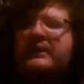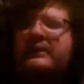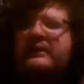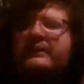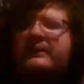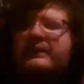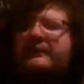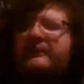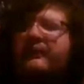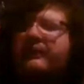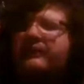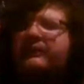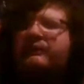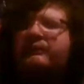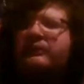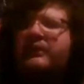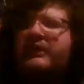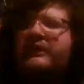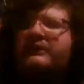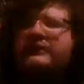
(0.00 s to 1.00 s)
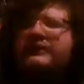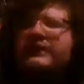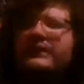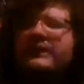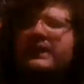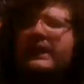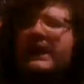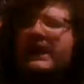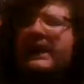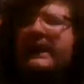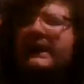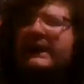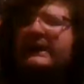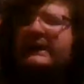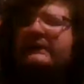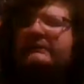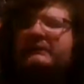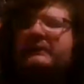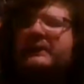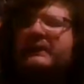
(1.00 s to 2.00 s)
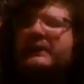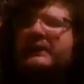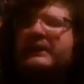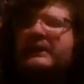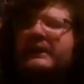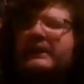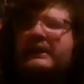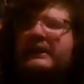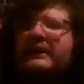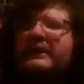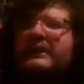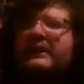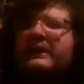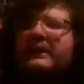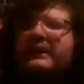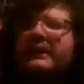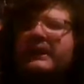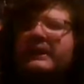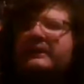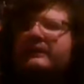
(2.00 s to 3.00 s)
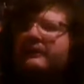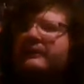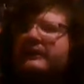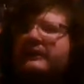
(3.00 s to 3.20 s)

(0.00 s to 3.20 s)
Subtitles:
There was once a time in our